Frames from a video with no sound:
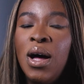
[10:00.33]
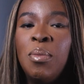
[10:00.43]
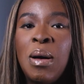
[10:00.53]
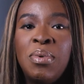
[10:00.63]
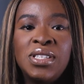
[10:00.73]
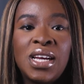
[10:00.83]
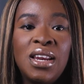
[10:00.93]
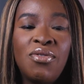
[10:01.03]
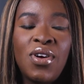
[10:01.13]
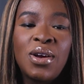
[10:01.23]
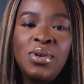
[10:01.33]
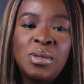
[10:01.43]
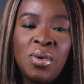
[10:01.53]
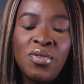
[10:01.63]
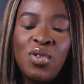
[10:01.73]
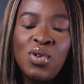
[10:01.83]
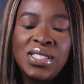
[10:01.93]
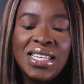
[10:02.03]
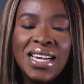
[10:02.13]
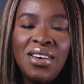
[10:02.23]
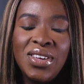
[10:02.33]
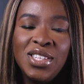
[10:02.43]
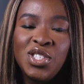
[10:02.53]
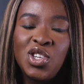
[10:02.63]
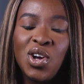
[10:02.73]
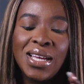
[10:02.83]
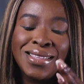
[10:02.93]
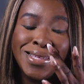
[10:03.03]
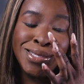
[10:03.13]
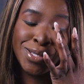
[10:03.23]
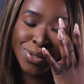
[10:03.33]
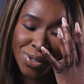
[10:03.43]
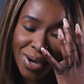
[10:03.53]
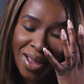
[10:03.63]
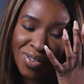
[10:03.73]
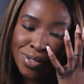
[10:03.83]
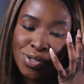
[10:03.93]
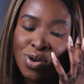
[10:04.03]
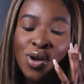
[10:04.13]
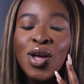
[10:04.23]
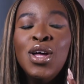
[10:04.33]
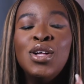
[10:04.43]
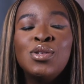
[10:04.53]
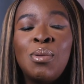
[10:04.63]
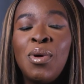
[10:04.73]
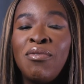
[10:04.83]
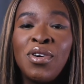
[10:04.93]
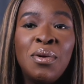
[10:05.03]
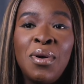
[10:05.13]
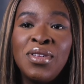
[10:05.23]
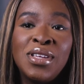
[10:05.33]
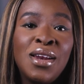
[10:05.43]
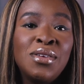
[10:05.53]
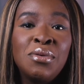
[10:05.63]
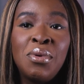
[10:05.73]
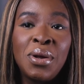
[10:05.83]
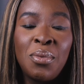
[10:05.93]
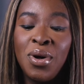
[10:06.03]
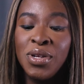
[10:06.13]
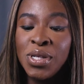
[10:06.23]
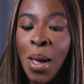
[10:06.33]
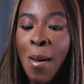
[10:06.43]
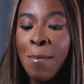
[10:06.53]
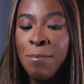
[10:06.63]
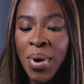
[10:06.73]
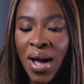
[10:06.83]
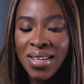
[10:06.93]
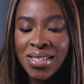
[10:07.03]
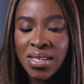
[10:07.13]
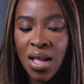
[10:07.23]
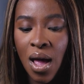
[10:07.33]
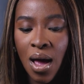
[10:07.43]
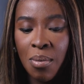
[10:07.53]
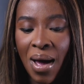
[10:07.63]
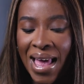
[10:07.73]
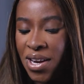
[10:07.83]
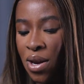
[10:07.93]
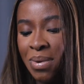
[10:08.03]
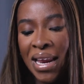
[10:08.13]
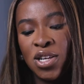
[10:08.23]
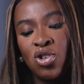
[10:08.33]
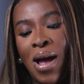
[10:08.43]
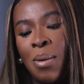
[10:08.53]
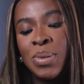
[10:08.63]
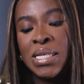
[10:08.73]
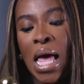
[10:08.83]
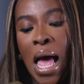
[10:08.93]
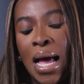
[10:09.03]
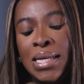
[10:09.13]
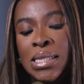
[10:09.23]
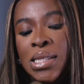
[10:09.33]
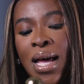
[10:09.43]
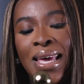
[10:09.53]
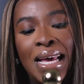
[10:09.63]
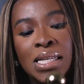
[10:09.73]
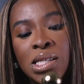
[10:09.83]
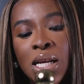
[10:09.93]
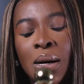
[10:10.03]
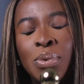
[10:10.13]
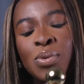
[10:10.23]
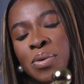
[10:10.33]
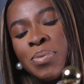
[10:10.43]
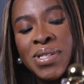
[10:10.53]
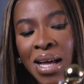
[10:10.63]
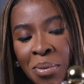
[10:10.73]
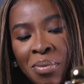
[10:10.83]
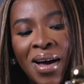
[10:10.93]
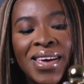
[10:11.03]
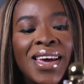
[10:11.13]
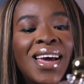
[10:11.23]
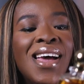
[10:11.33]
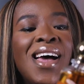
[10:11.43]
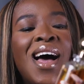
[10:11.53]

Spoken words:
a particular fragrance, but of course they didn't have it in stock. They still don't have it in stock, so I'm not even going to bother telling you what it was. But I ended up getting trapped, and I ended up, buying